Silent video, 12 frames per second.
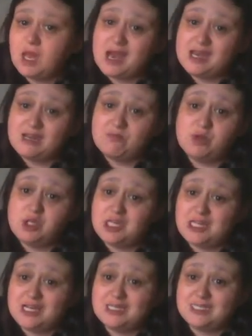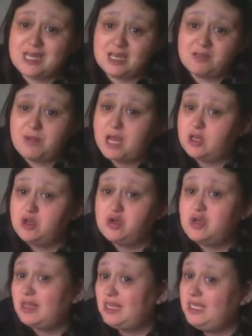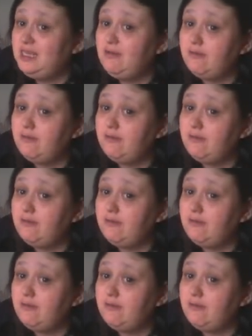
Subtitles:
And then when she does, that's my cue to leave.